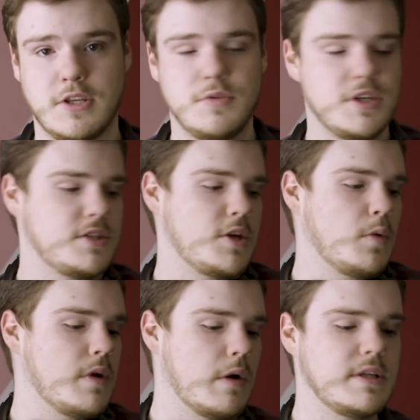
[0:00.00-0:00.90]
You just
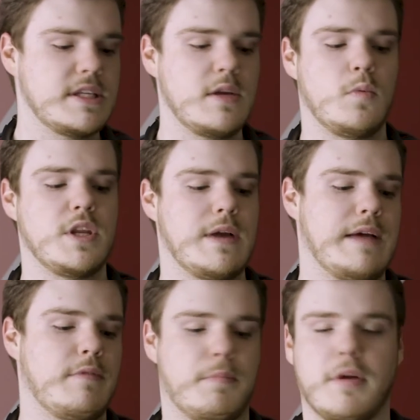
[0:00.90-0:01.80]
don't notice it when you
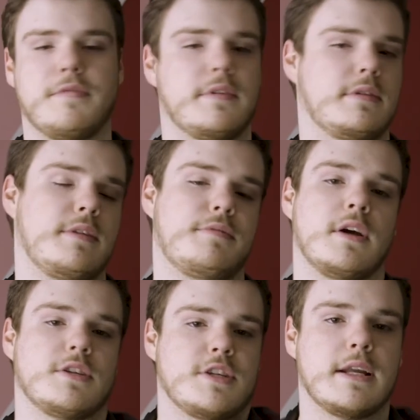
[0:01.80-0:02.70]
have a perfectly
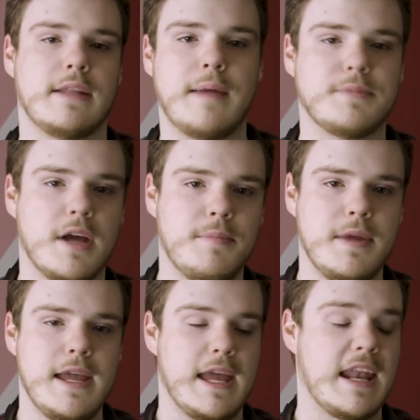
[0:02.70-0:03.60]
functioning laptop,
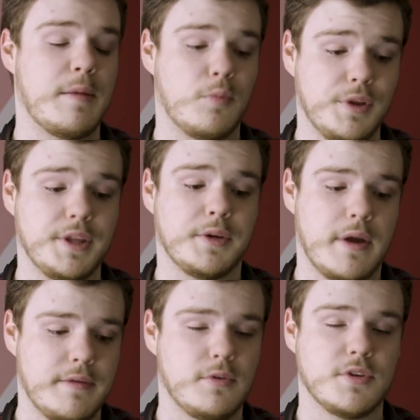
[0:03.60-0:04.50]
and I'm really
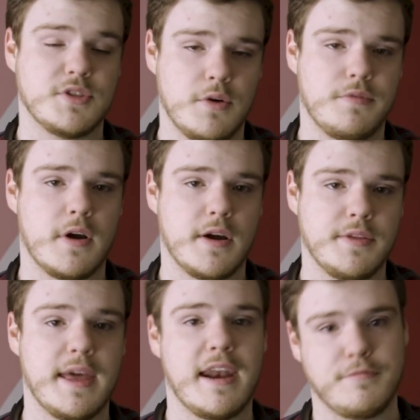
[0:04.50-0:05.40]
grateful so far
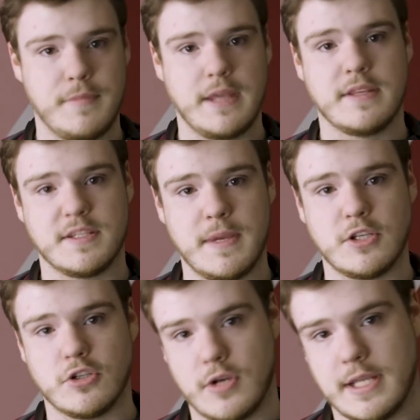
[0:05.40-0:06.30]
that I've made this
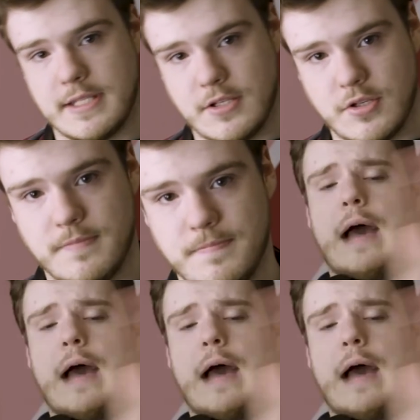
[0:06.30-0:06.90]
major transition.